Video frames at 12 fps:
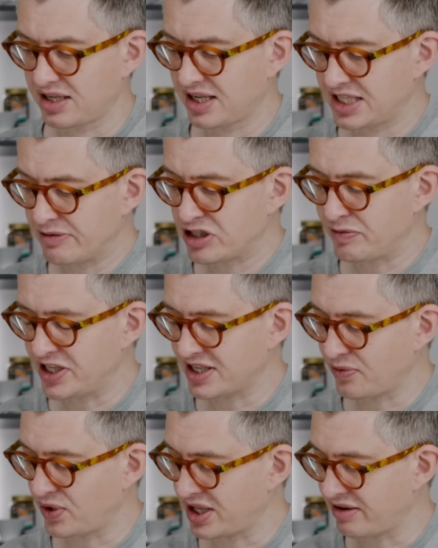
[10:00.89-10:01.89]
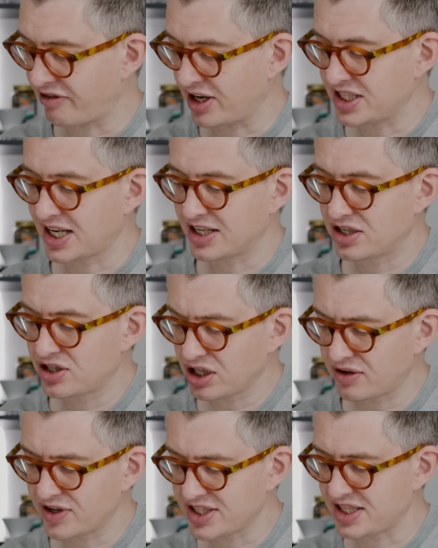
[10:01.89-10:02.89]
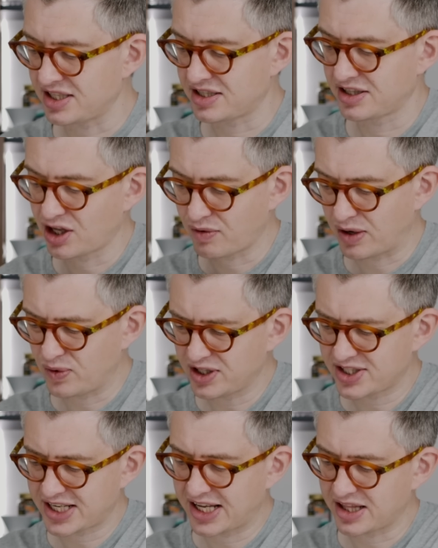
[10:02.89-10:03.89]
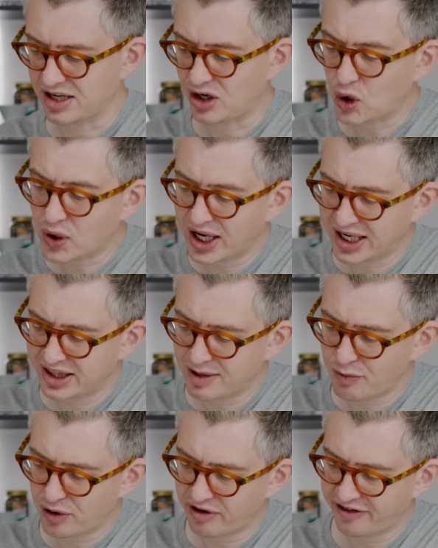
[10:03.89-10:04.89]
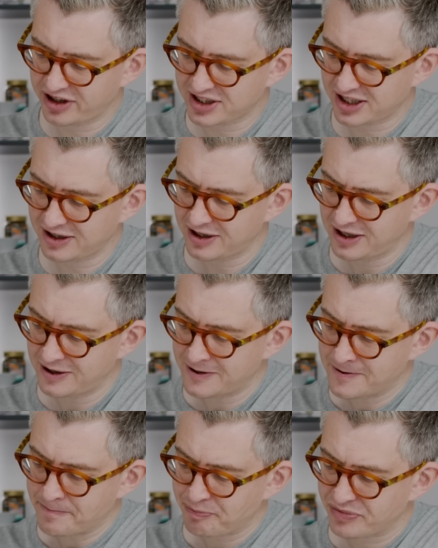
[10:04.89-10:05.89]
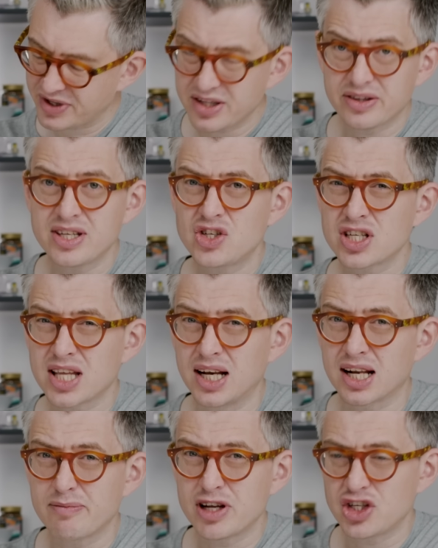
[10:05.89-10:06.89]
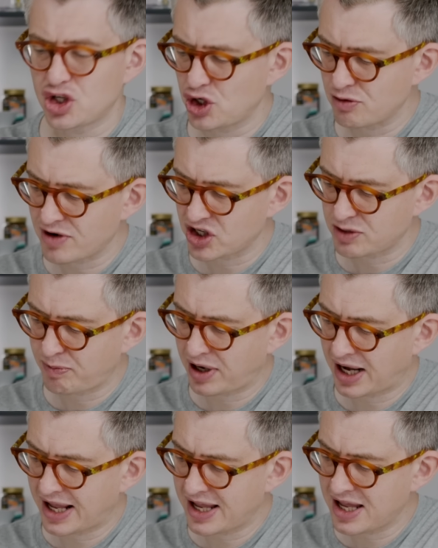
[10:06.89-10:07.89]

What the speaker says: It seems to be done within very tight tolerances, though I will say that locking in the portafilter, there's just a little bit too much play